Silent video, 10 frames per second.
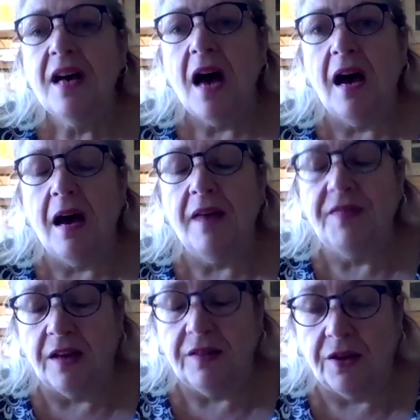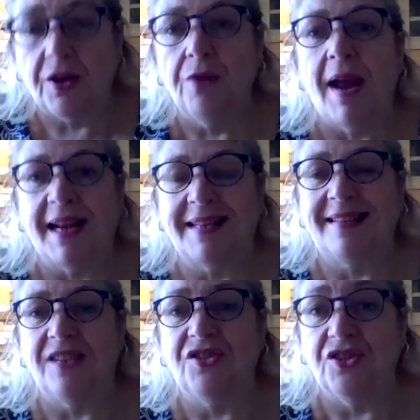the correct
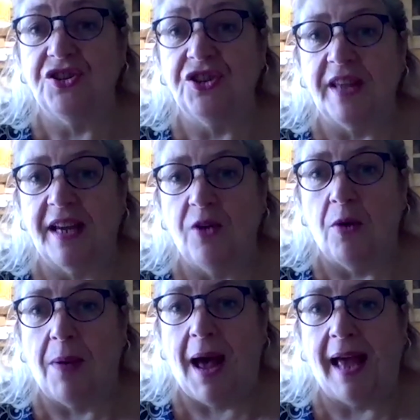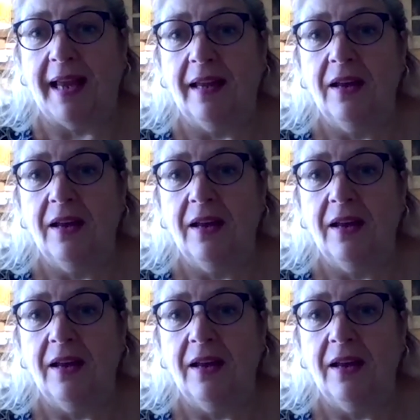decision should they not pay.